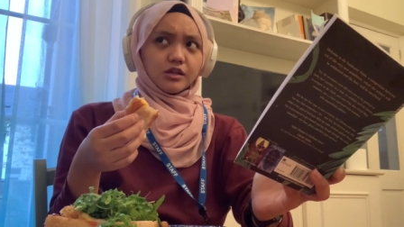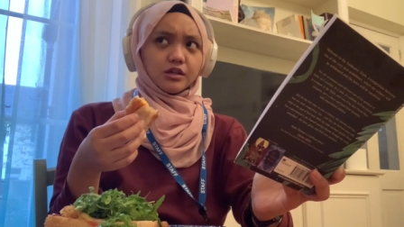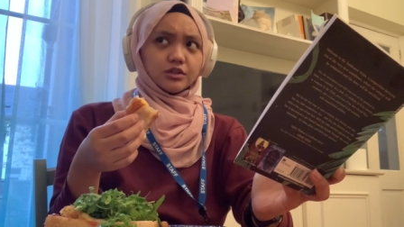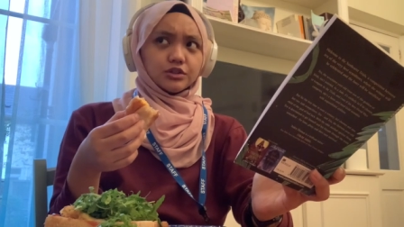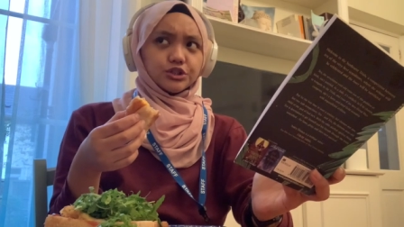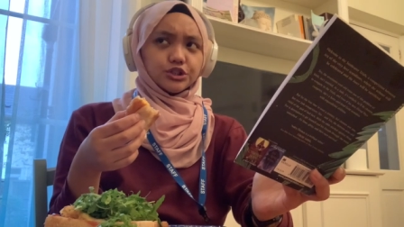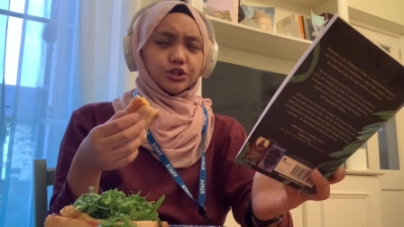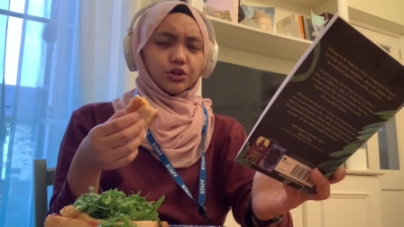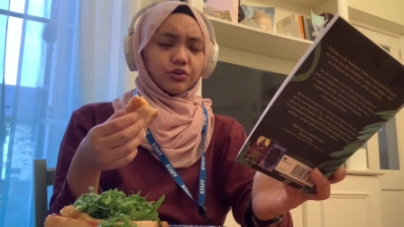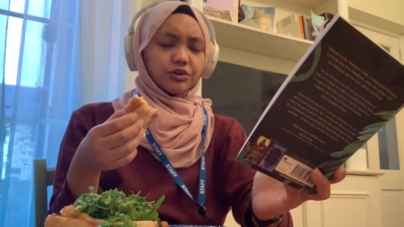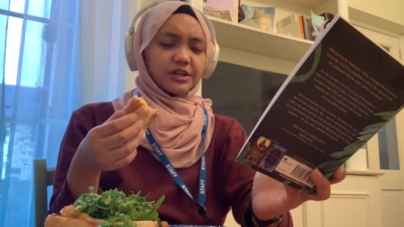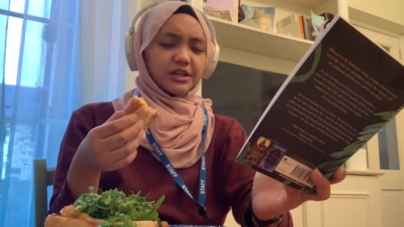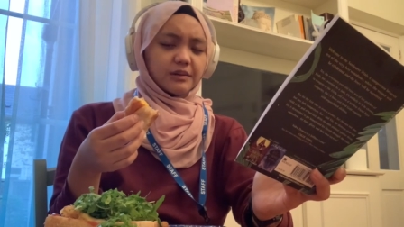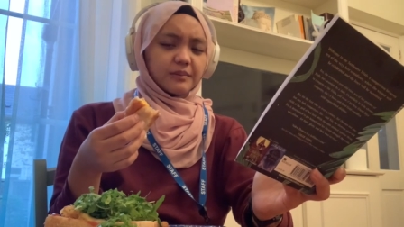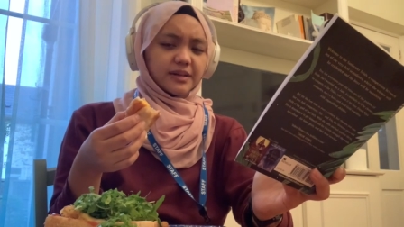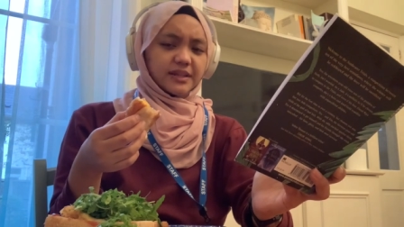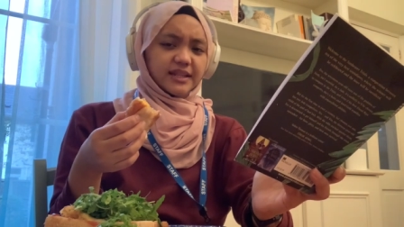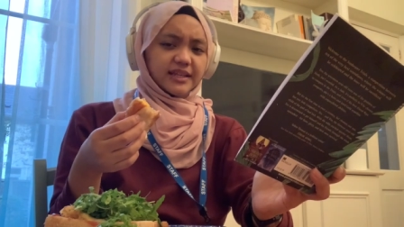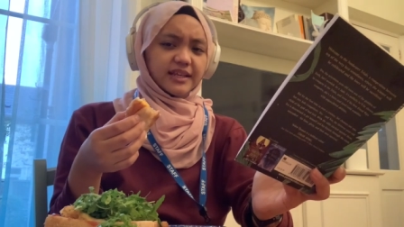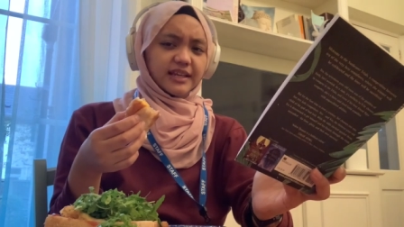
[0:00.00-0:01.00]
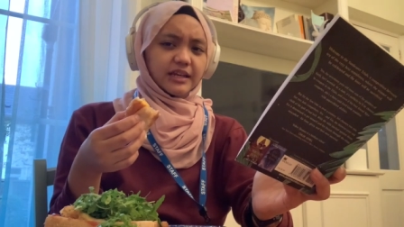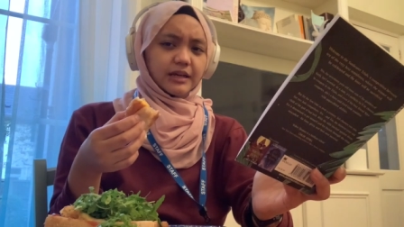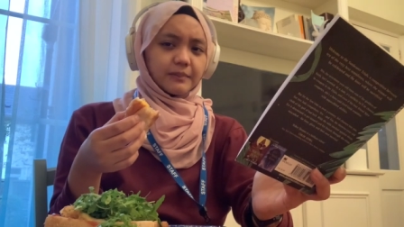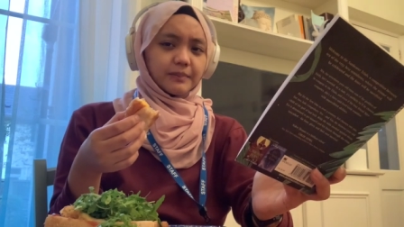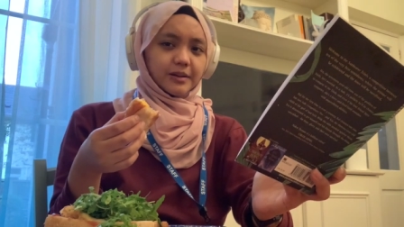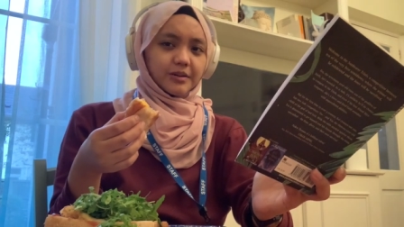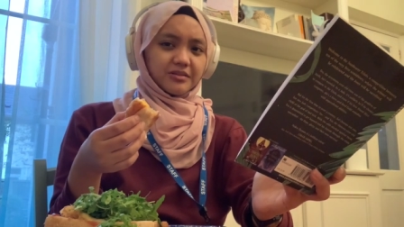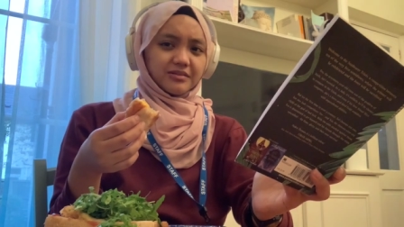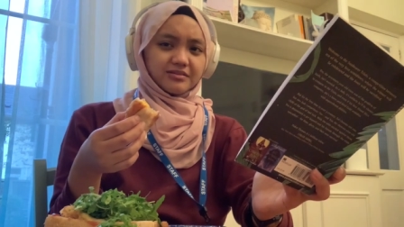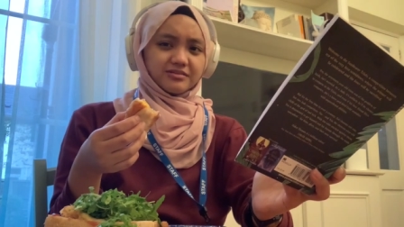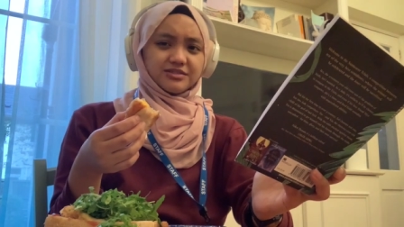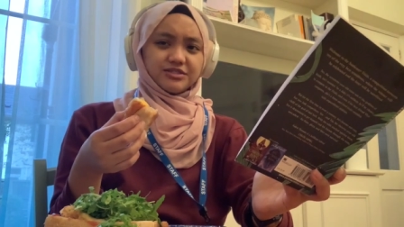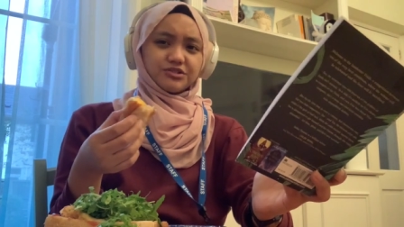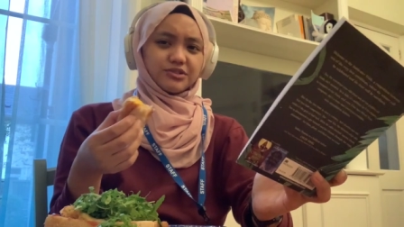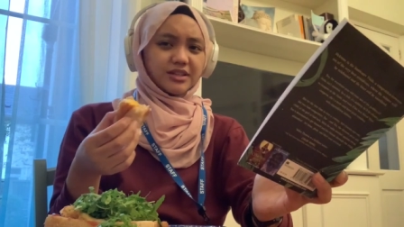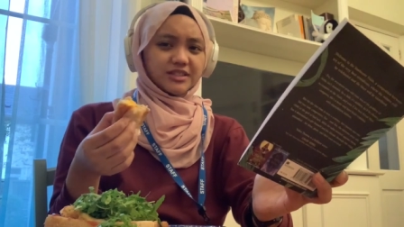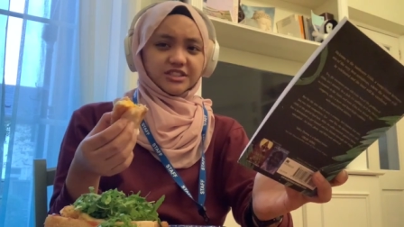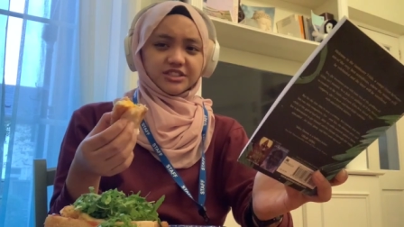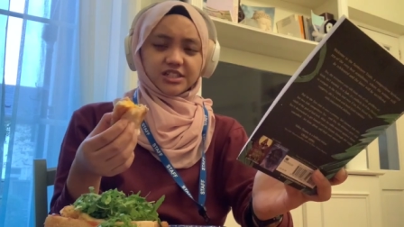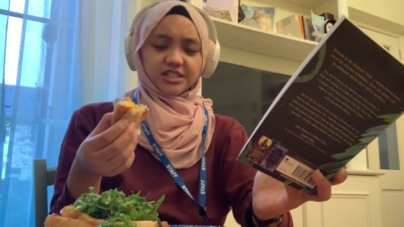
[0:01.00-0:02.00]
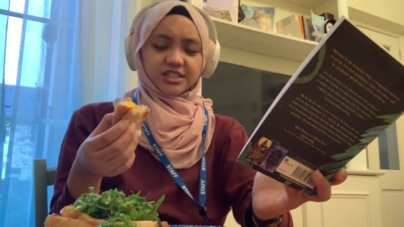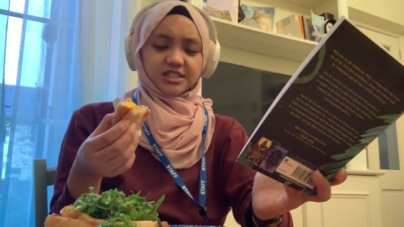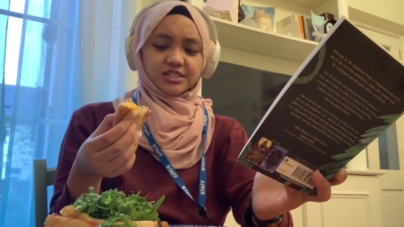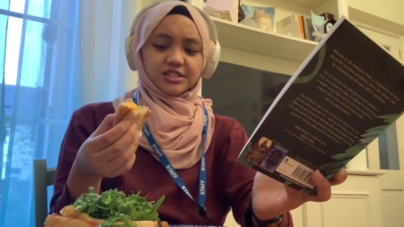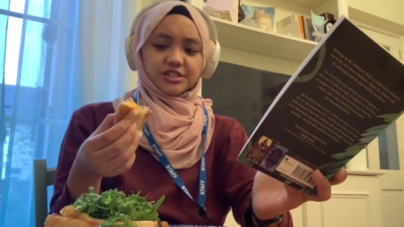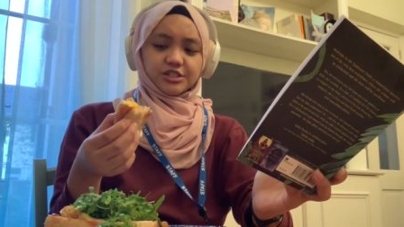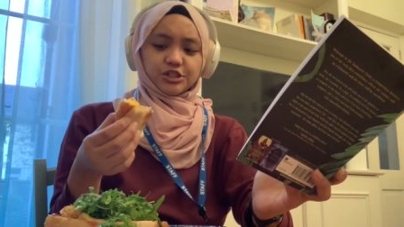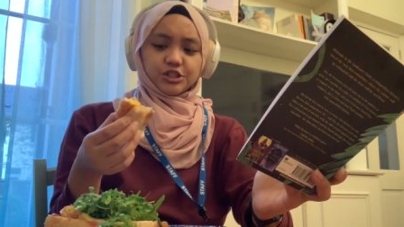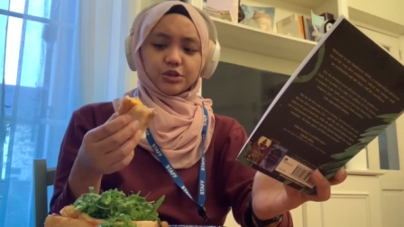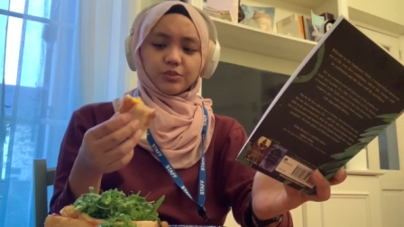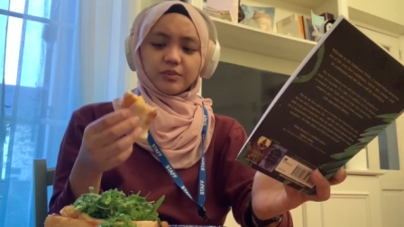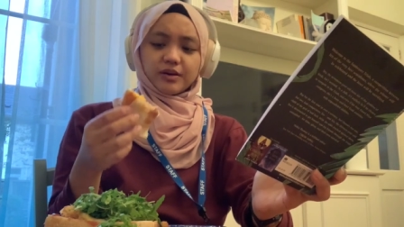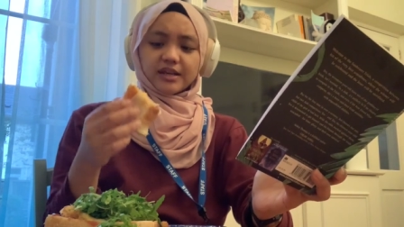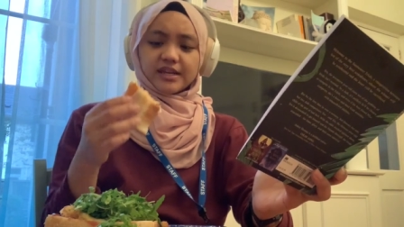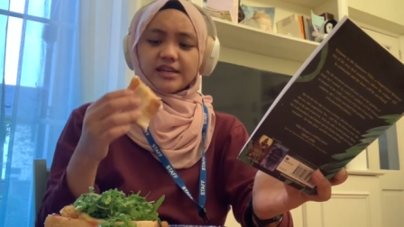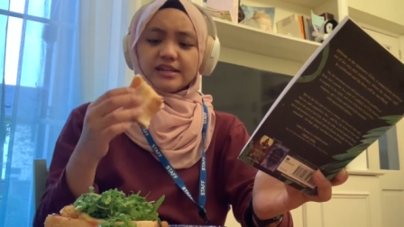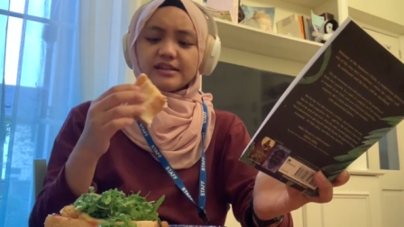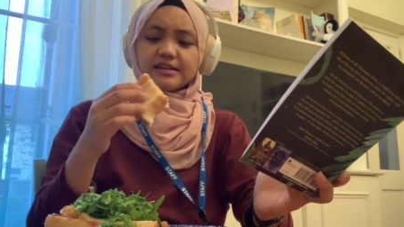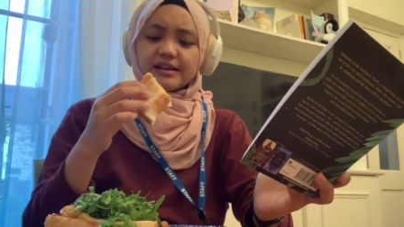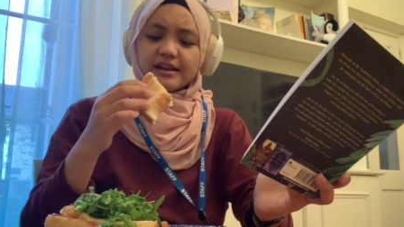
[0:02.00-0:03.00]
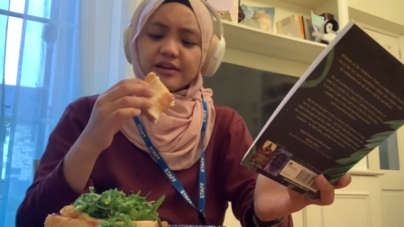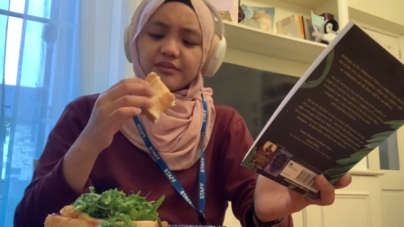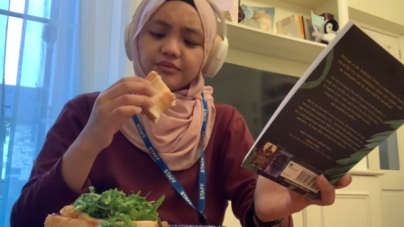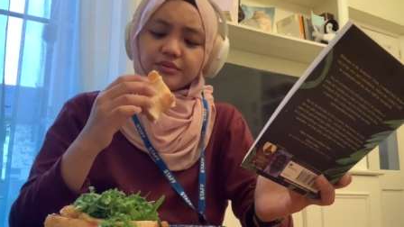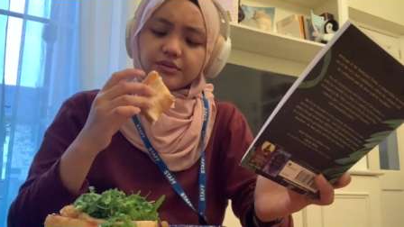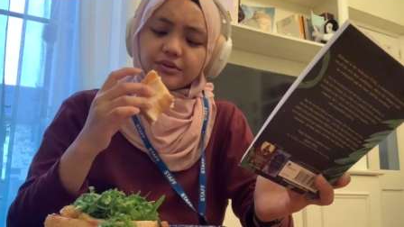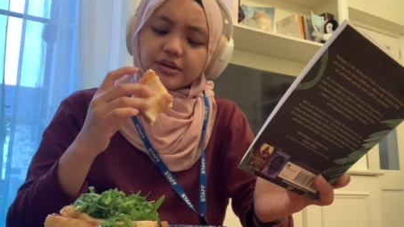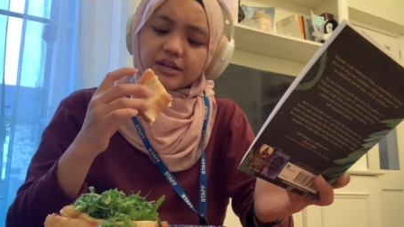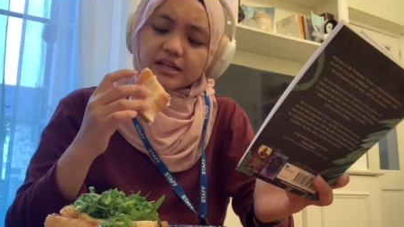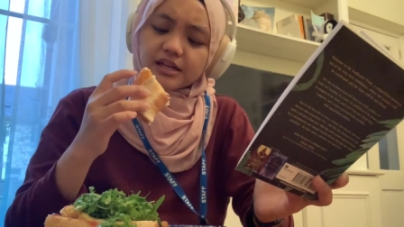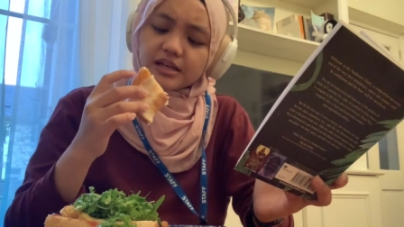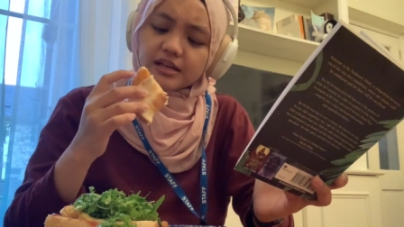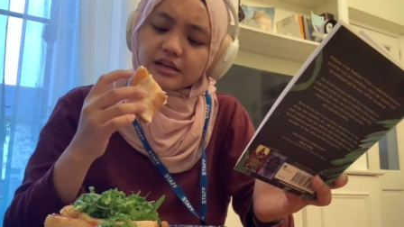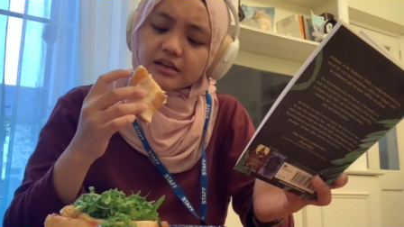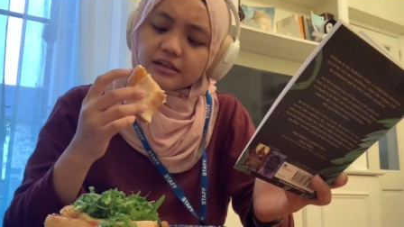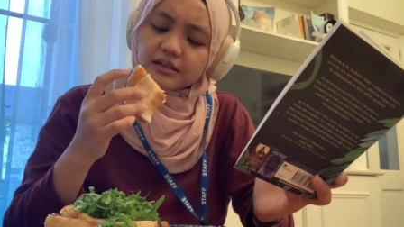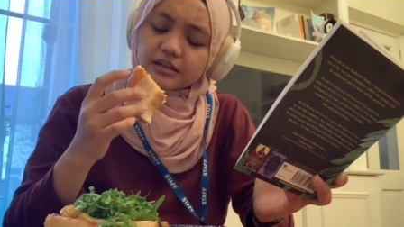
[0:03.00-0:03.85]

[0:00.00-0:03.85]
should already be thinking about strategies, you know, but he never really